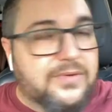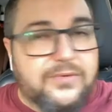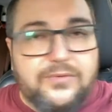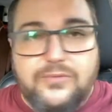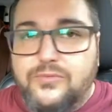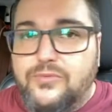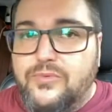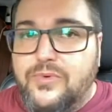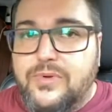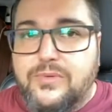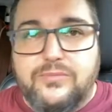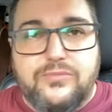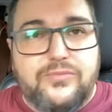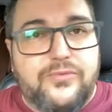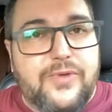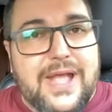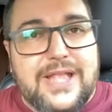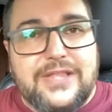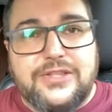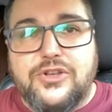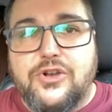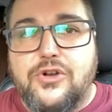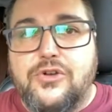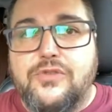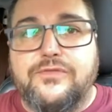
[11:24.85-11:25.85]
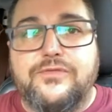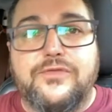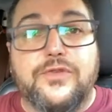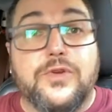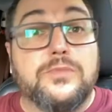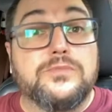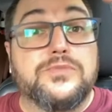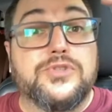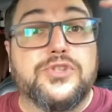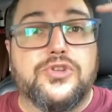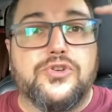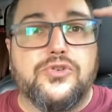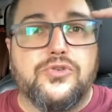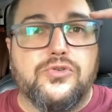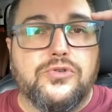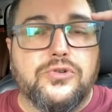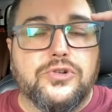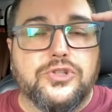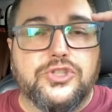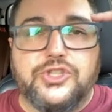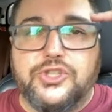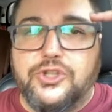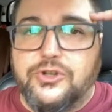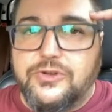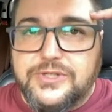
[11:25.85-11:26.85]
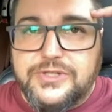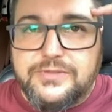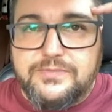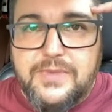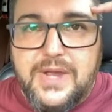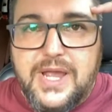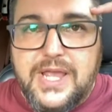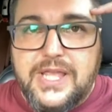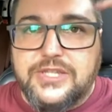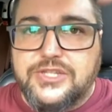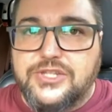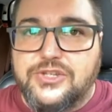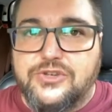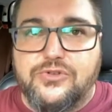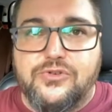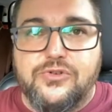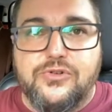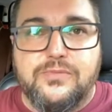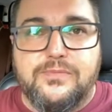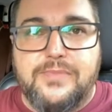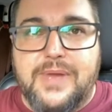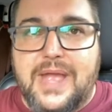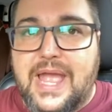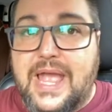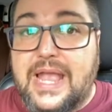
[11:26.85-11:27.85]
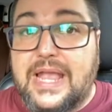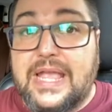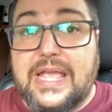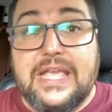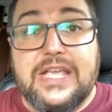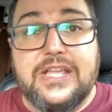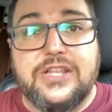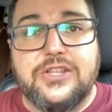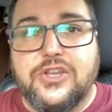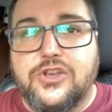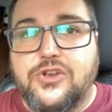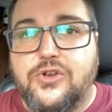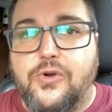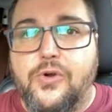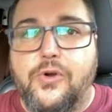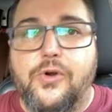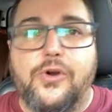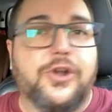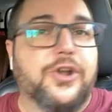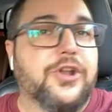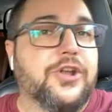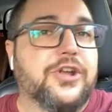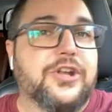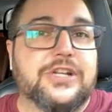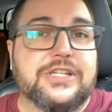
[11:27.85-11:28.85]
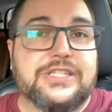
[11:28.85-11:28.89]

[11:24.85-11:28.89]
went home from school, tossed my school bag in the corner,